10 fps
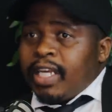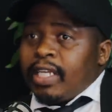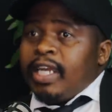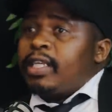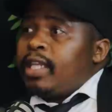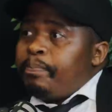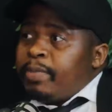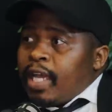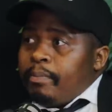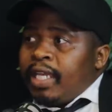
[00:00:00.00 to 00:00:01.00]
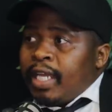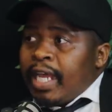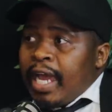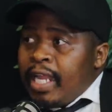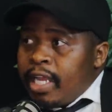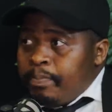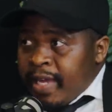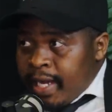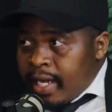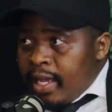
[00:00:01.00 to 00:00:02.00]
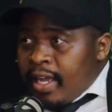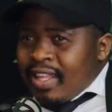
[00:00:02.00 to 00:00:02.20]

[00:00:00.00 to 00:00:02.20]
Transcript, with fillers: That ended up becoming an Allied Bank.